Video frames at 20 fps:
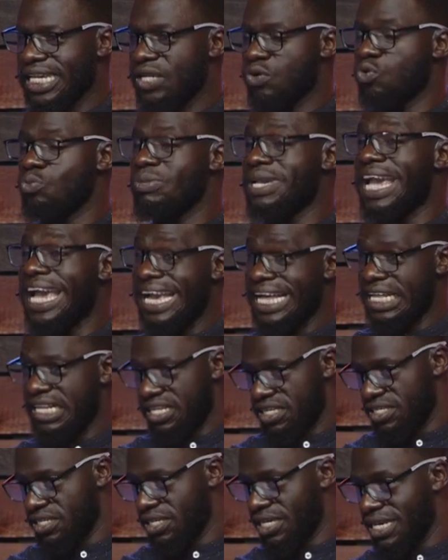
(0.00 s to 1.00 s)
it will be
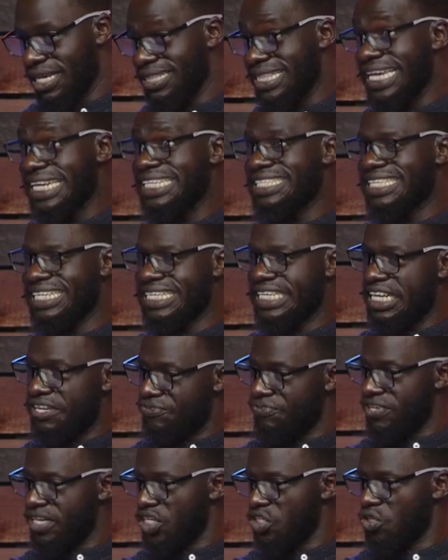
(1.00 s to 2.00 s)
hell. That is the
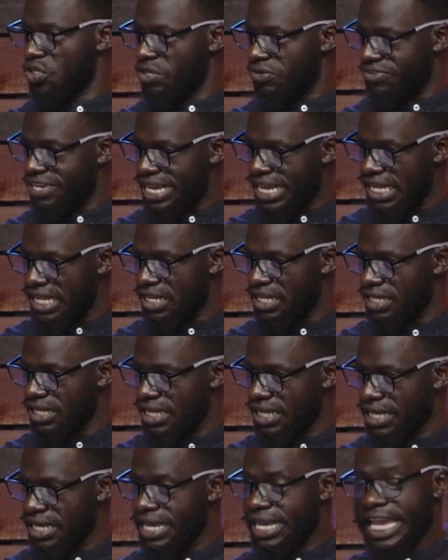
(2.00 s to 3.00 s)
definition of hell.
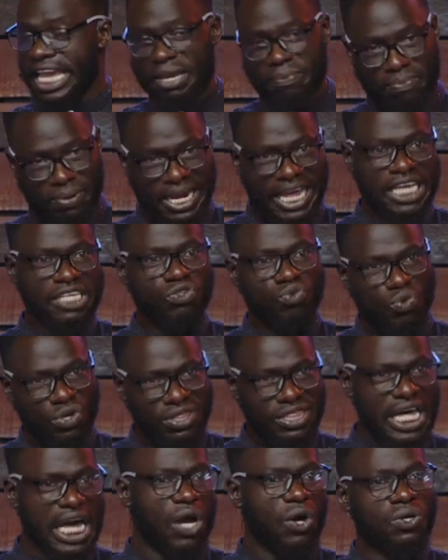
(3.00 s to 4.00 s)
A place
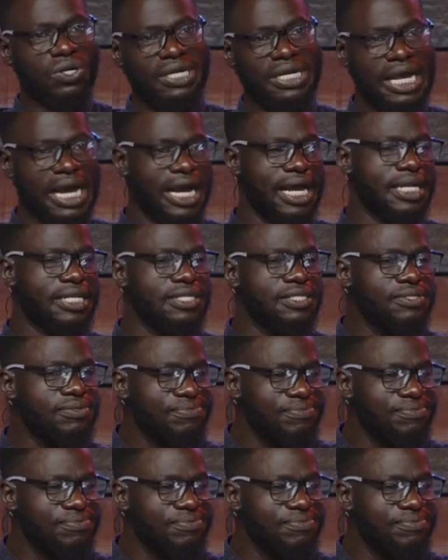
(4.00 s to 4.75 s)
without God.